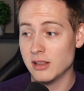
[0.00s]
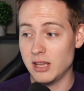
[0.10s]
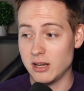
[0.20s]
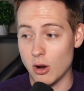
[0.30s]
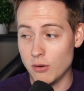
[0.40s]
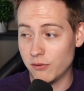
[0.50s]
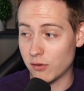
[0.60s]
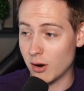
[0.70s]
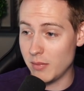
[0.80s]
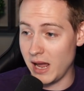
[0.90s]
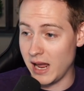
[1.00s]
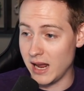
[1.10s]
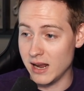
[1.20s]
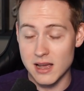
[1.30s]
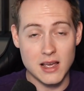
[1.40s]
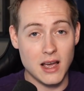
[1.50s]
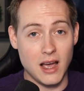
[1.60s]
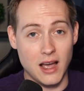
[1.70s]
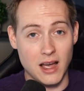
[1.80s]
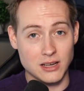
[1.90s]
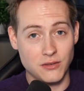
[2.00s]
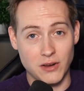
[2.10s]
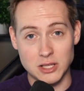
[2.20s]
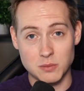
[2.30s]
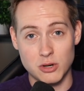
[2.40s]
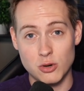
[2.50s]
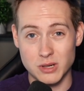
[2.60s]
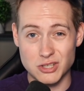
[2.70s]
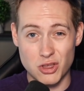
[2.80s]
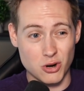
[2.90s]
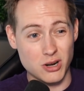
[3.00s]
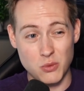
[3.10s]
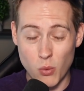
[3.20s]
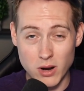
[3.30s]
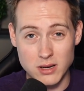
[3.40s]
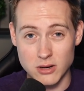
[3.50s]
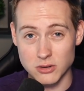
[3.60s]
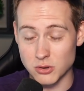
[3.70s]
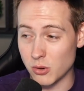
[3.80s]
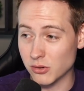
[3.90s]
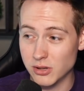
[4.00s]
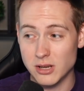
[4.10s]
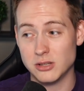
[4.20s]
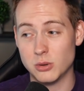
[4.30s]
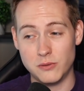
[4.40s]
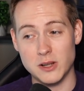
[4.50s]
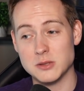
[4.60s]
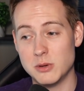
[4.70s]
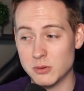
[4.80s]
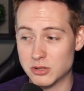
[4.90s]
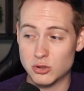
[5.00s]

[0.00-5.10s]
They go from a uh, defenseman who is thirty-one years old to a defenseman who is